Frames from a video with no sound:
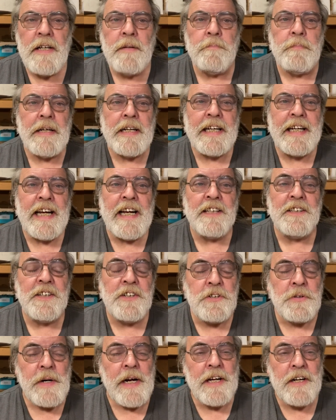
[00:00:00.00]
But again, the
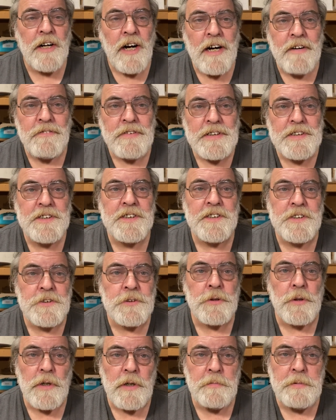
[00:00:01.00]
trade-off is
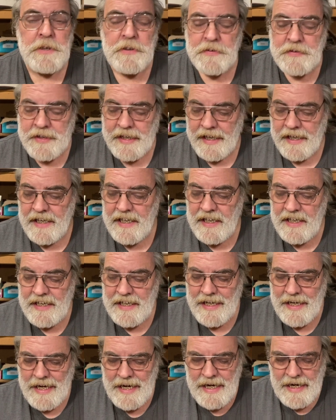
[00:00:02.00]
controllability.
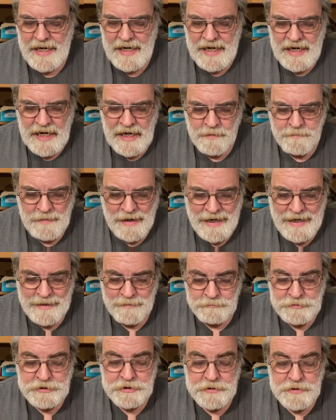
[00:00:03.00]
Um, I
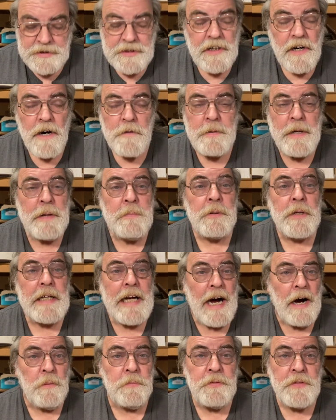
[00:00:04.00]
am sure there are people
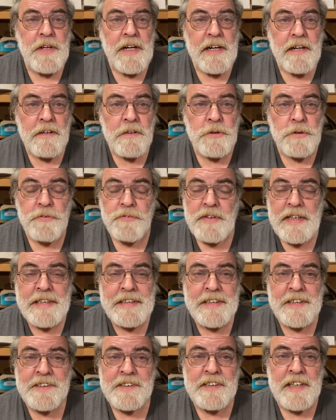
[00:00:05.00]
out there who
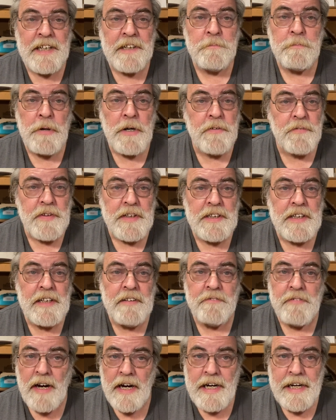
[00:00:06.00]
find this gun
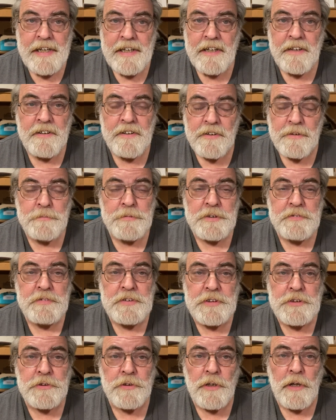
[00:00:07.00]
perfectly fine in terms of
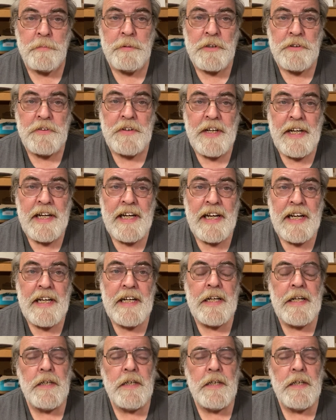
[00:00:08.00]
controllability.